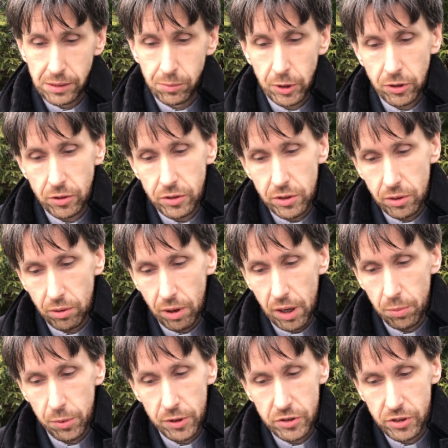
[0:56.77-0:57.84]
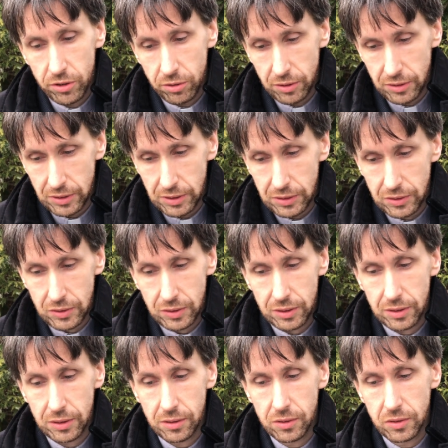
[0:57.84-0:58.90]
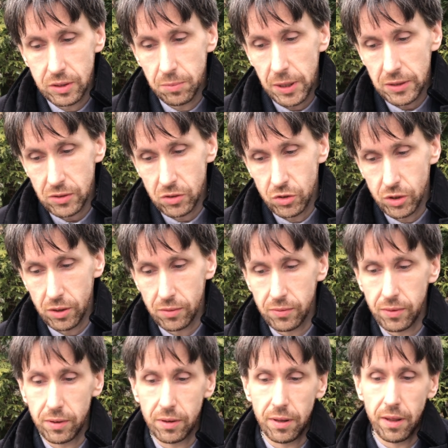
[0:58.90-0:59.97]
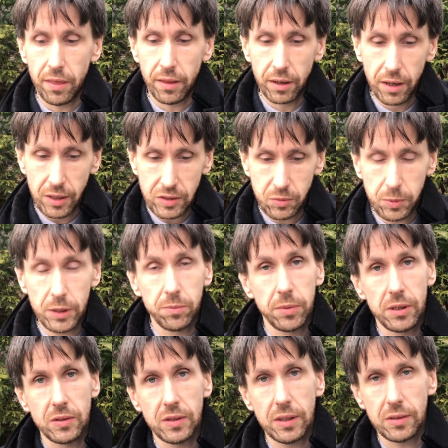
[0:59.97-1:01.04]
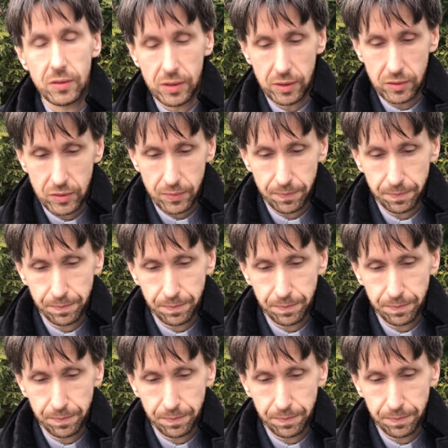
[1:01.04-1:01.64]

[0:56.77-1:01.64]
but on new opportunities the message of the gospel presents us.